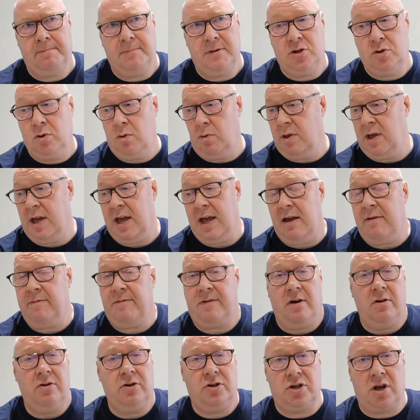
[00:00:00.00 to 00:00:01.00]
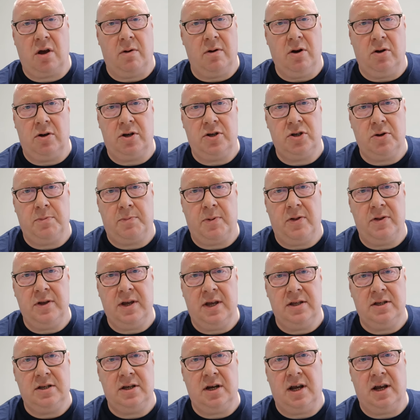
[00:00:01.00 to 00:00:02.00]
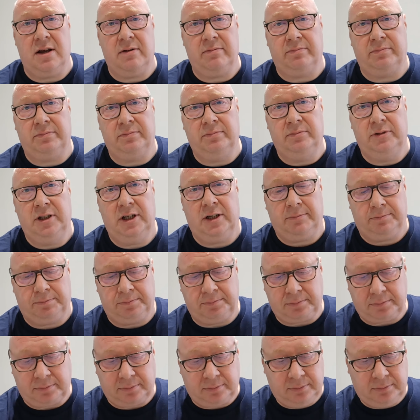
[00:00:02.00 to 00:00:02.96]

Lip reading: It's all there, folks. Go and look it up on the internet, yeah?